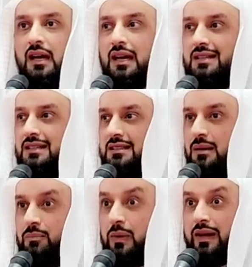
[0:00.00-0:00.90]
It is
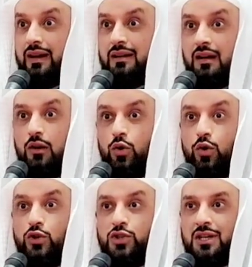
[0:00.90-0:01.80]
simply an
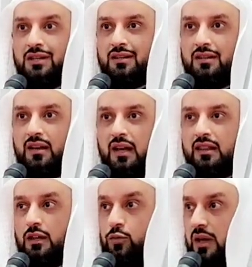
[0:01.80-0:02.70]
illusion
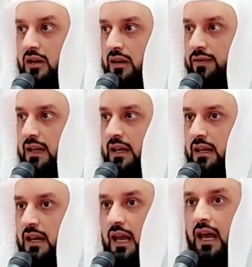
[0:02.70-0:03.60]
that we're living in,